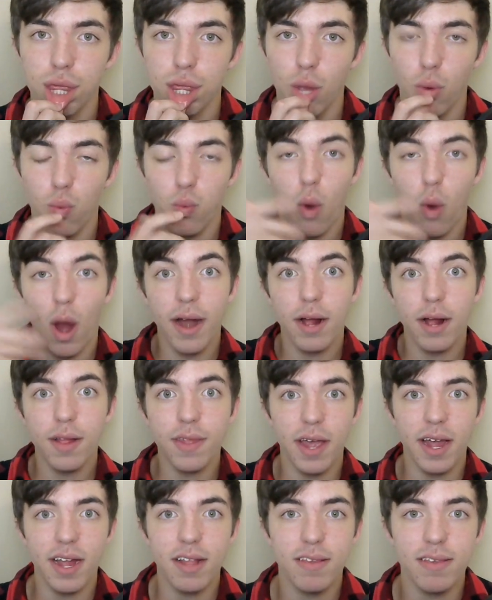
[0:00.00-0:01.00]
right on
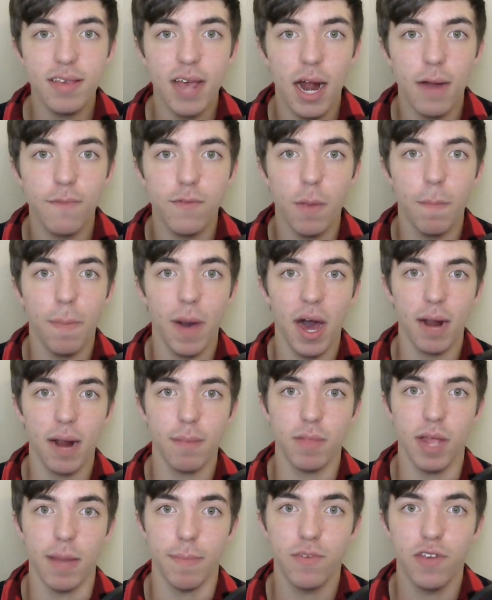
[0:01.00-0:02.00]
the inside of your
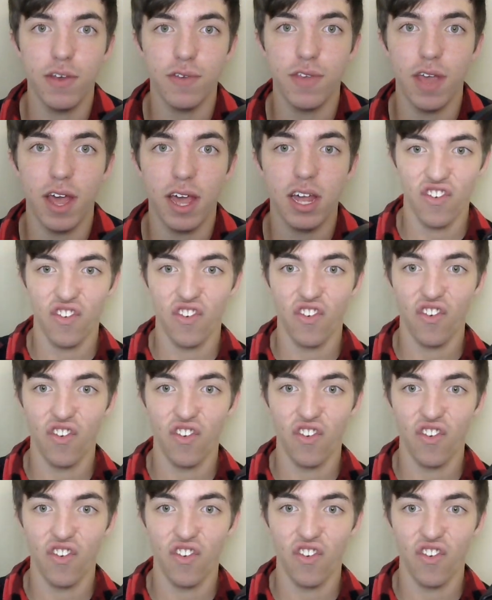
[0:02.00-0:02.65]
bottom lip, just like.